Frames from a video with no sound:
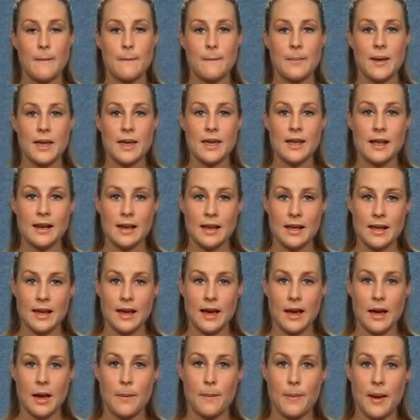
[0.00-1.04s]
Be
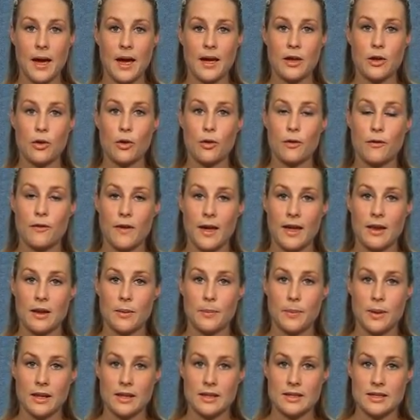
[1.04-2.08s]
clear about your
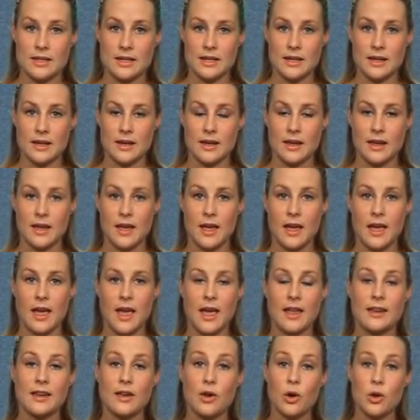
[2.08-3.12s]
availability
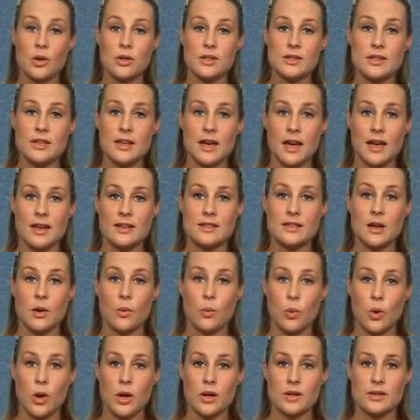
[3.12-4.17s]
and negotiate a
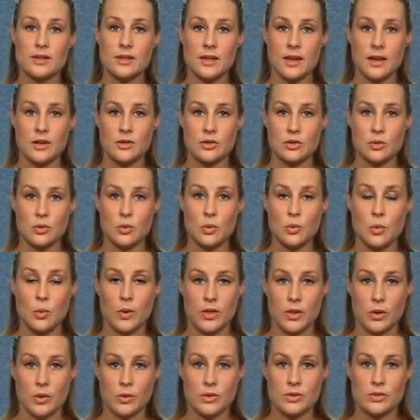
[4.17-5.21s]
work schedule
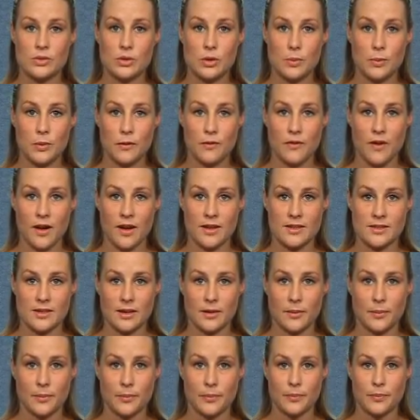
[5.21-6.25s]
with your supervisor.